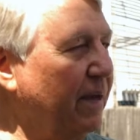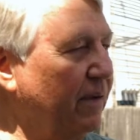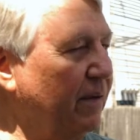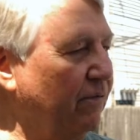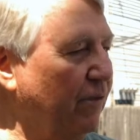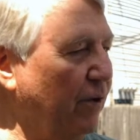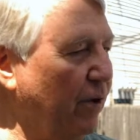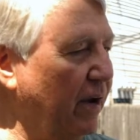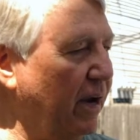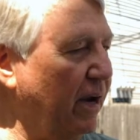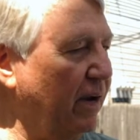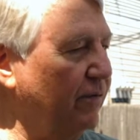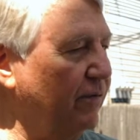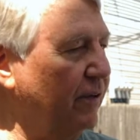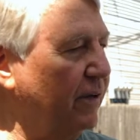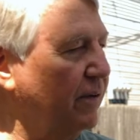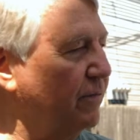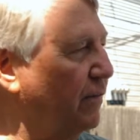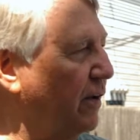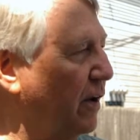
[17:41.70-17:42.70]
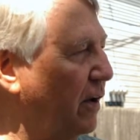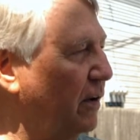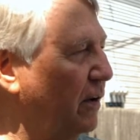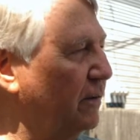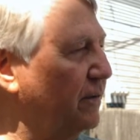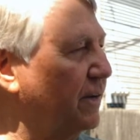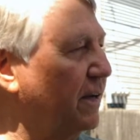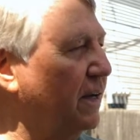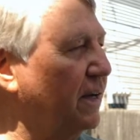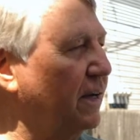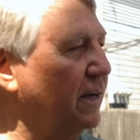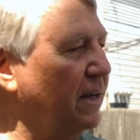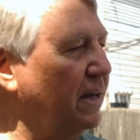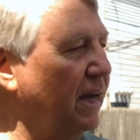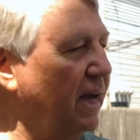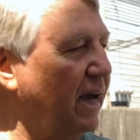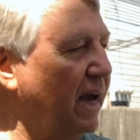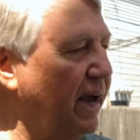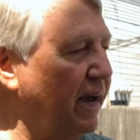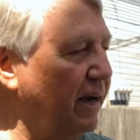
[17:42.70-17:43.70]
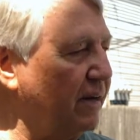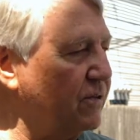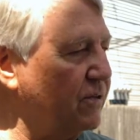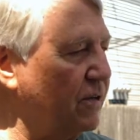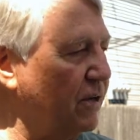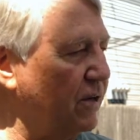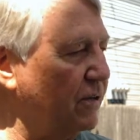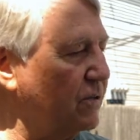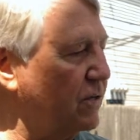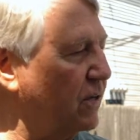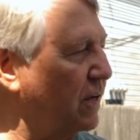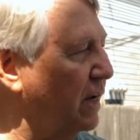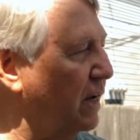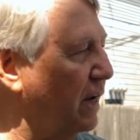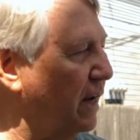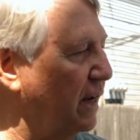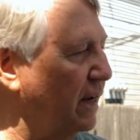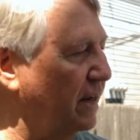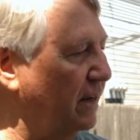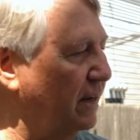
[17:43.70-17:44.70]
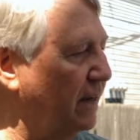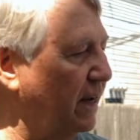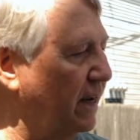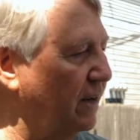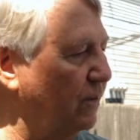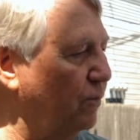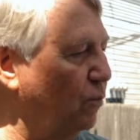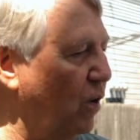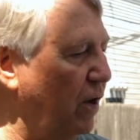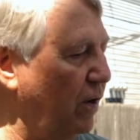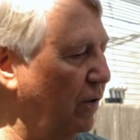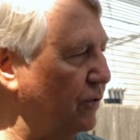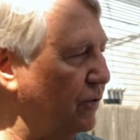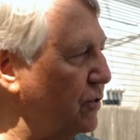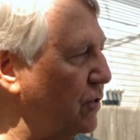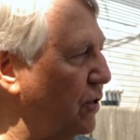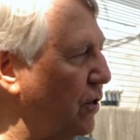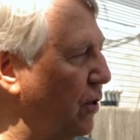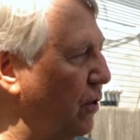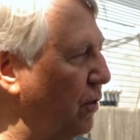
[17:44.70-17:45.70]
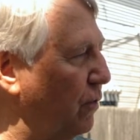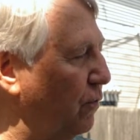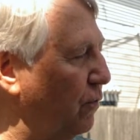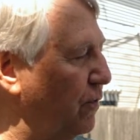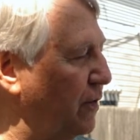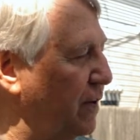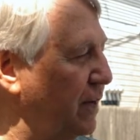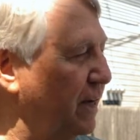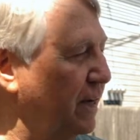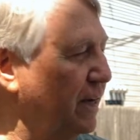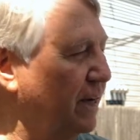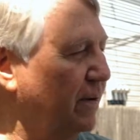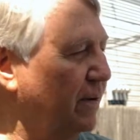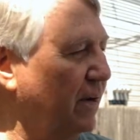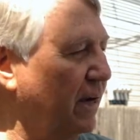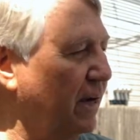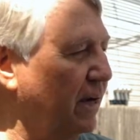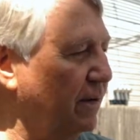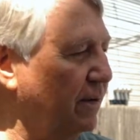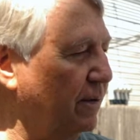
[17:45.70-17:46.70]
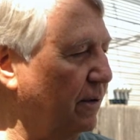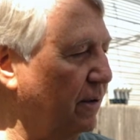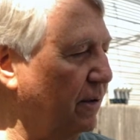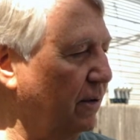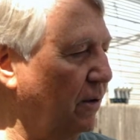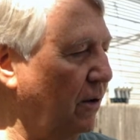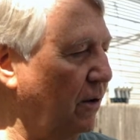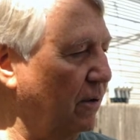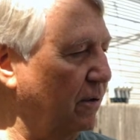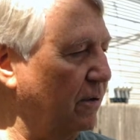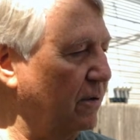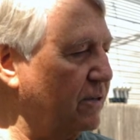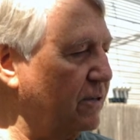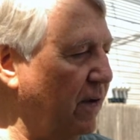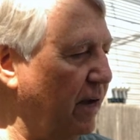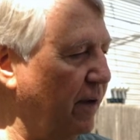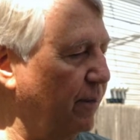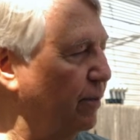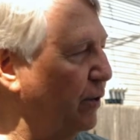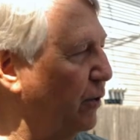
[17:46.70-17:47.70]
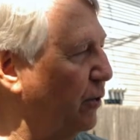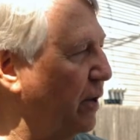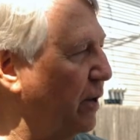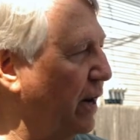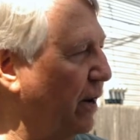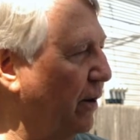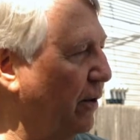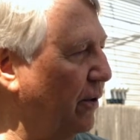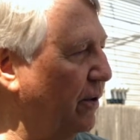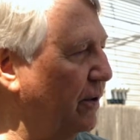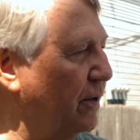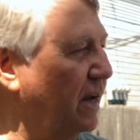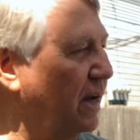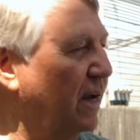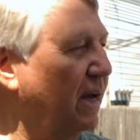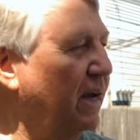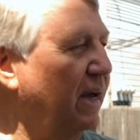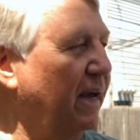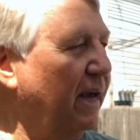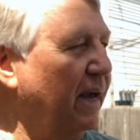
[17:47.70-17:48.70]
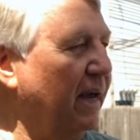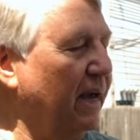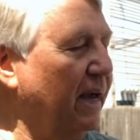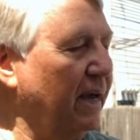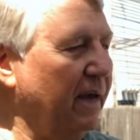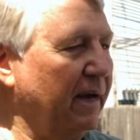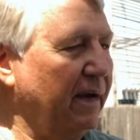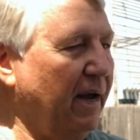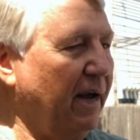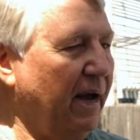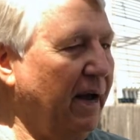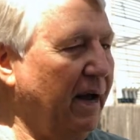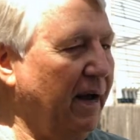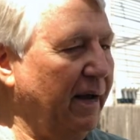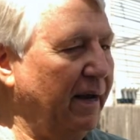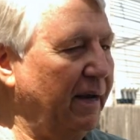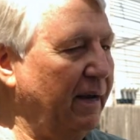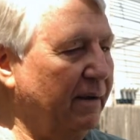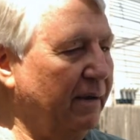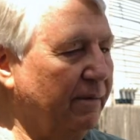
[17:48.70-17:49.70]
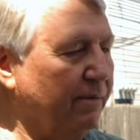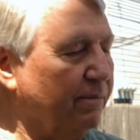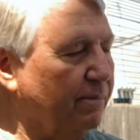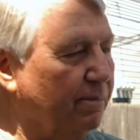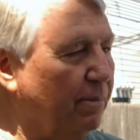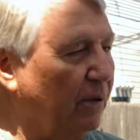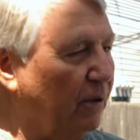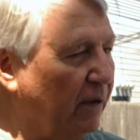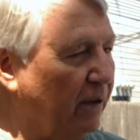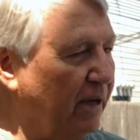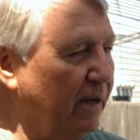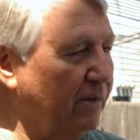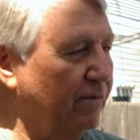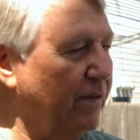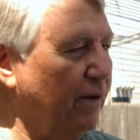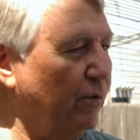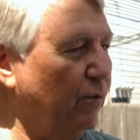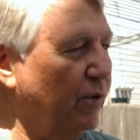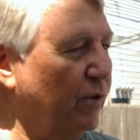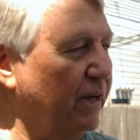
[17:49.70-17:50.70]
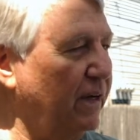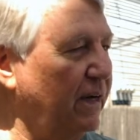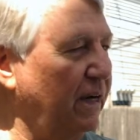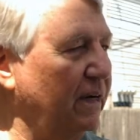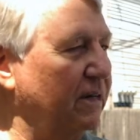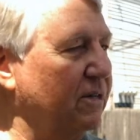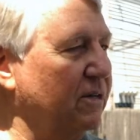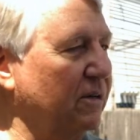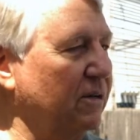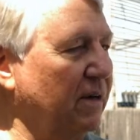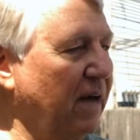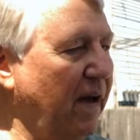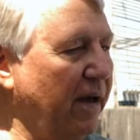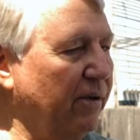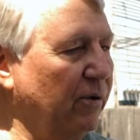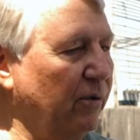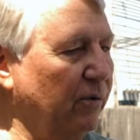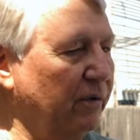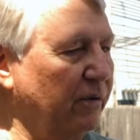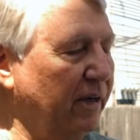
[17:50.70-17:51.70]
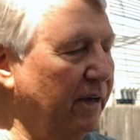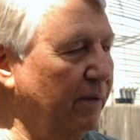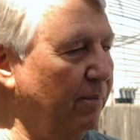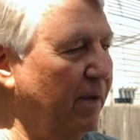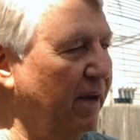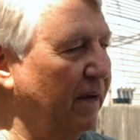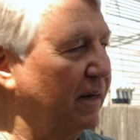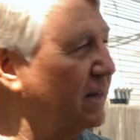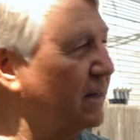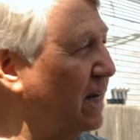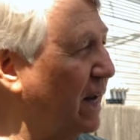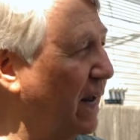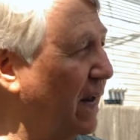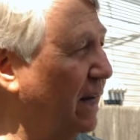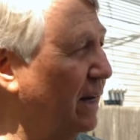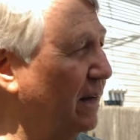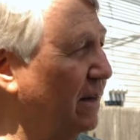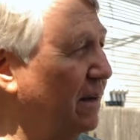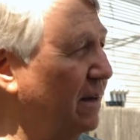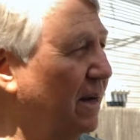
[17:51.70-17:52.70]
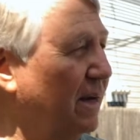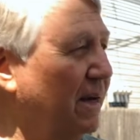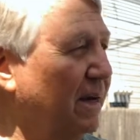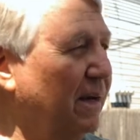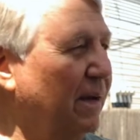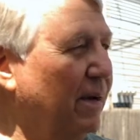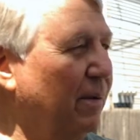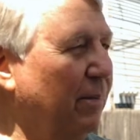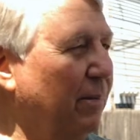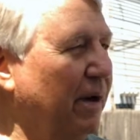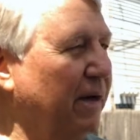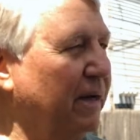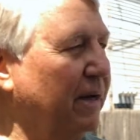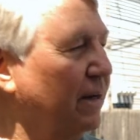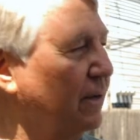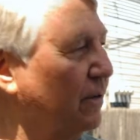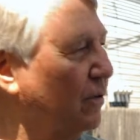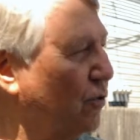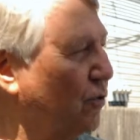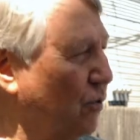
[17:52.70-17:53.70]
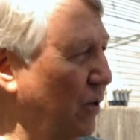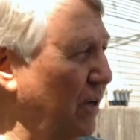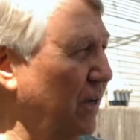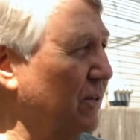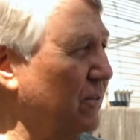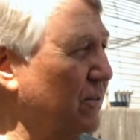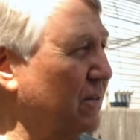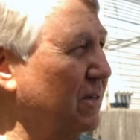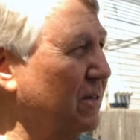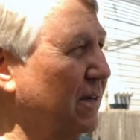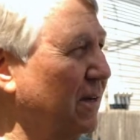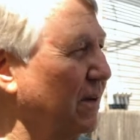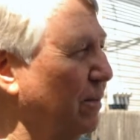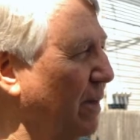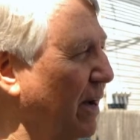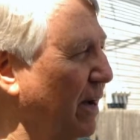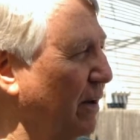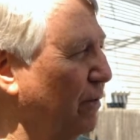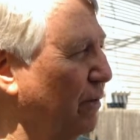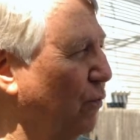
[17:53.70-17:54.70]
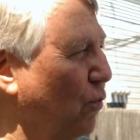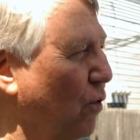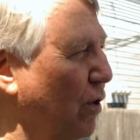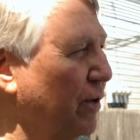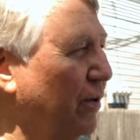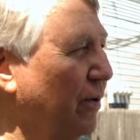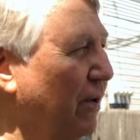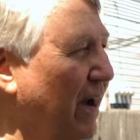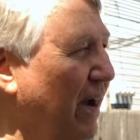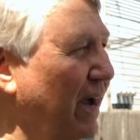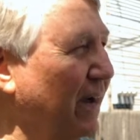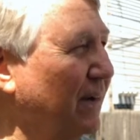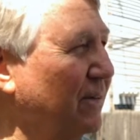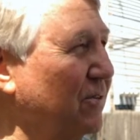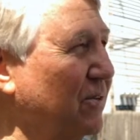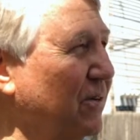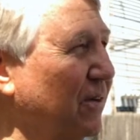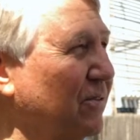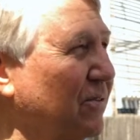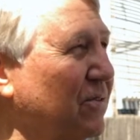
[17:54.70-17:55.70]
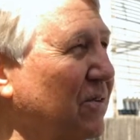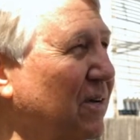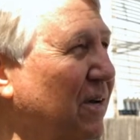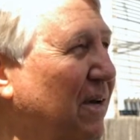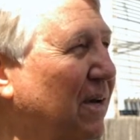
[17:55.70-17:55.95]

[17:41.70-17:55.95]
very heavily involved in the access at Wells Cove alongside Blue Heron. And I believe that we need to not only maintain, but increase the amount of water access.